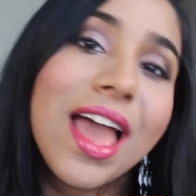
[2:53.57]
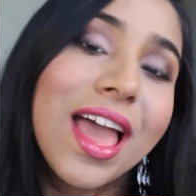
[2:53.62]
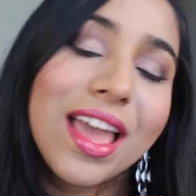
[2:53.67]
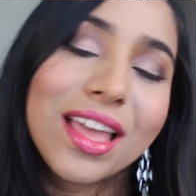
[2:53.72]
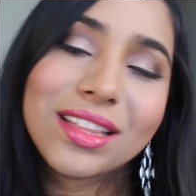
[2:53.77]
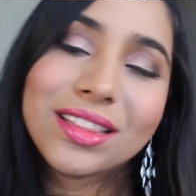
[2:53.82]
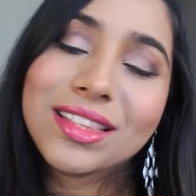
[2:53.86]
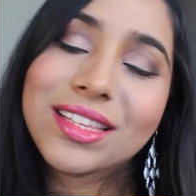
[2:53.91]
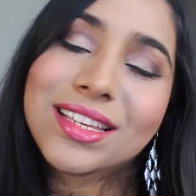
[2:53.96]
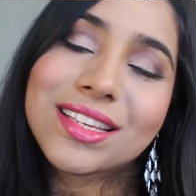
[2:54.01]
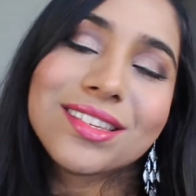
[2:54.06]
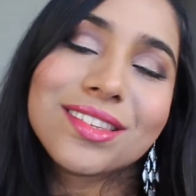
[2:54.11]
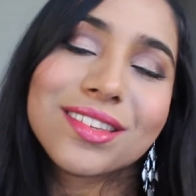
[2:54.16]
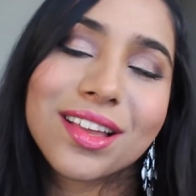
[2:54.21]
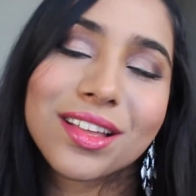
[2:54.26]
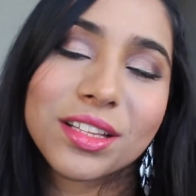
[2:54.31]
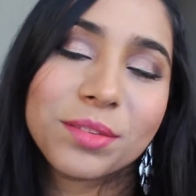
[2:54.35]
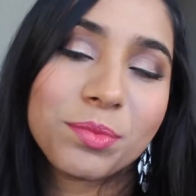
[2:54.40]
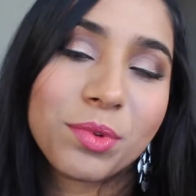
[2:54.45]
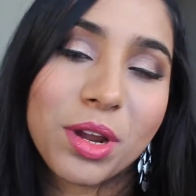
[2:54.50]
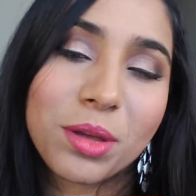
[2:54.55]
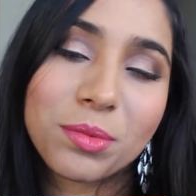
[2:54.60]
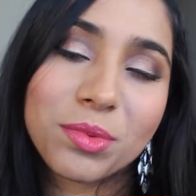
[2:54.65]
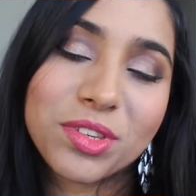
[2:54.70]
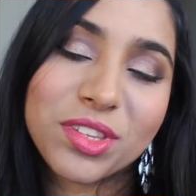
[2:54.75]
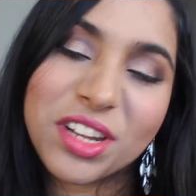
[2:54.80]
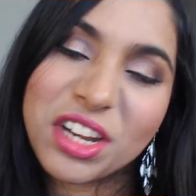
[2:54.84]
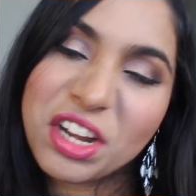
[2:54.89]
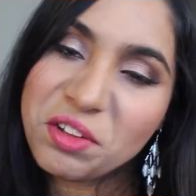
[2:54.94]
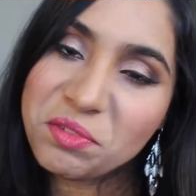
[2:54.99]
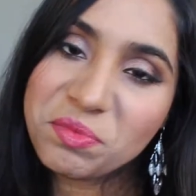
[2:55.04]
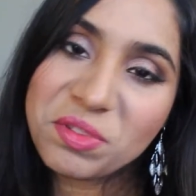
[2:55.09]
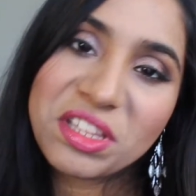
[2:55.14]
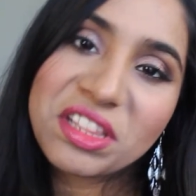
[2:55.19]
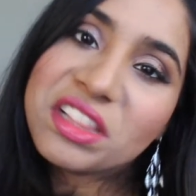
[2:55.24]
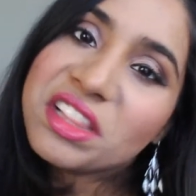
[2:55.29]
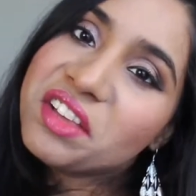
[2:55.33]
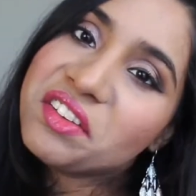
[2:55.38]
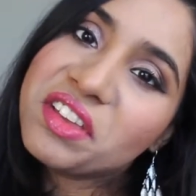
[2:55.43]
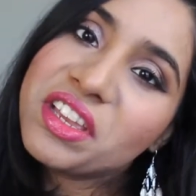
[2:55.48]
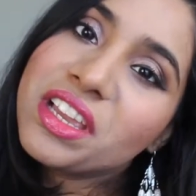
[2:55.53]
and these are the primers that I've
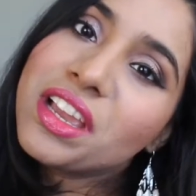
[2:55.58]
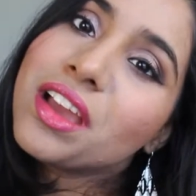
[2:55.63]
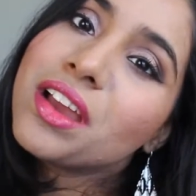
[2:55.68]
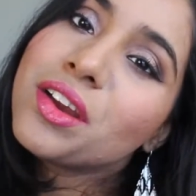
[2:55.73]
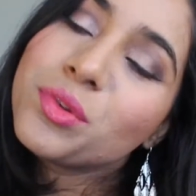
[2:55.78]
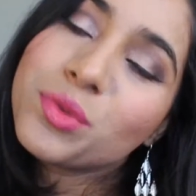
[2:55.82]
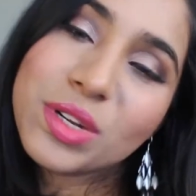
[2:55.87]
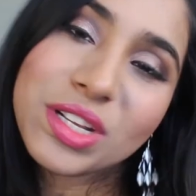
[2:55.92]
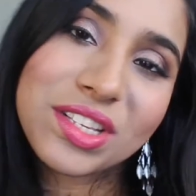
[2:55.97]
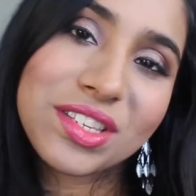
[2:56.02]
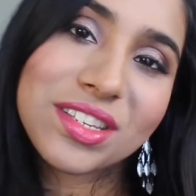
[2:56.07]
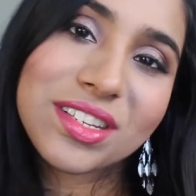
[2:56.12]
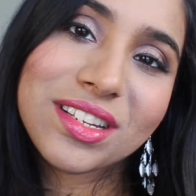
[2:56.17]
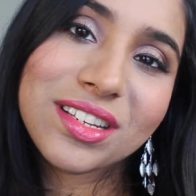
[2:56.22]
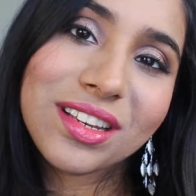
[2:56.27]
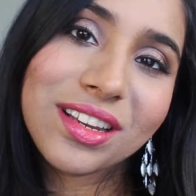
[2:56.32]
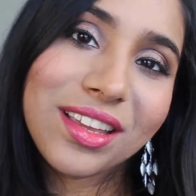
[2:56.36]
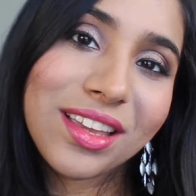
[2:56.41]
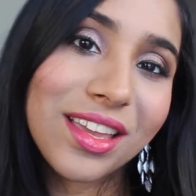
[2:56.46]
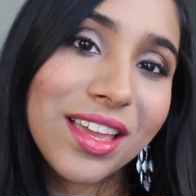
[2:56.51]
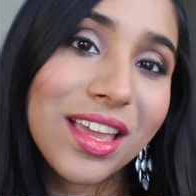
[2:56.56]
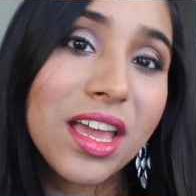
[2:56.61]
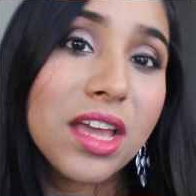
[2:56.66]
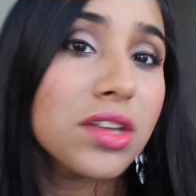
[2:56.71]
been loving recently.